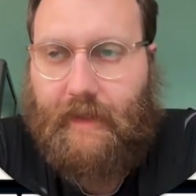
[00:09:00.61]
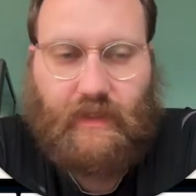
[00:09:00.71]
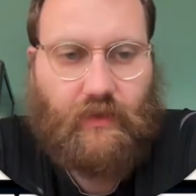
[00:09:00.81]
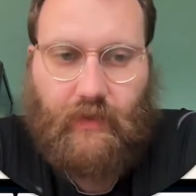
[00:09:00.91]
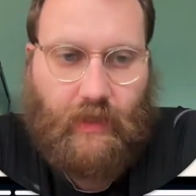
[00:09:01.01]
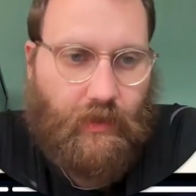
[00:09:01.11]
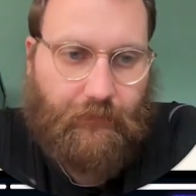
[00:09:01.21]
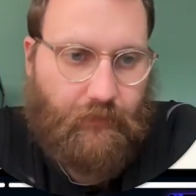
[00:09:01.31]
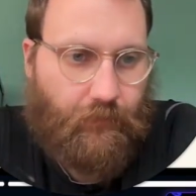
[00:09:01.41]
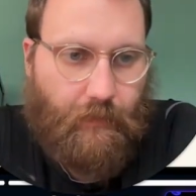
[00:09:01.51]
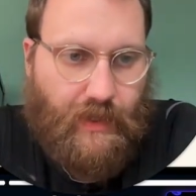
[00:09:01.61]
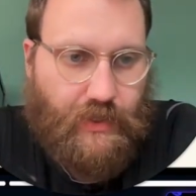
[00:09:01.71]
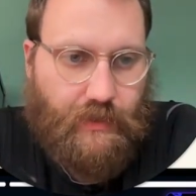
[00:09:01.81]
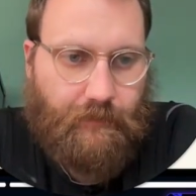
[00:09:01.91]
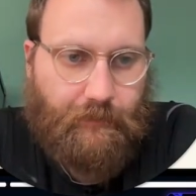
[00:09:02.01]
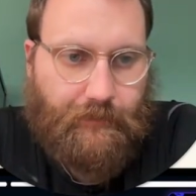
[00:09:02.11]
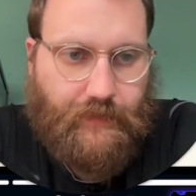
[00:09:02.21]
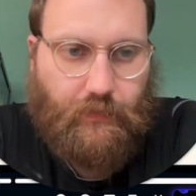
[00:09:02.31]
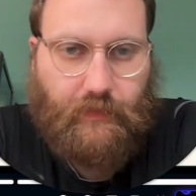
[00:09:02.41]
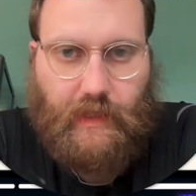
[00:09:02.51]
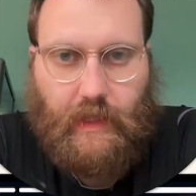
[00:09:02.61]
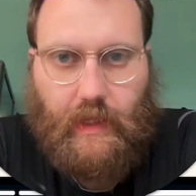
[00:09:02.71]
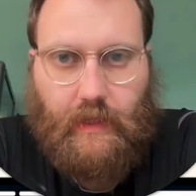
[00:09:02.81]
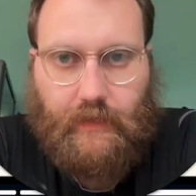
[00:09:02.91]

giving enough information to the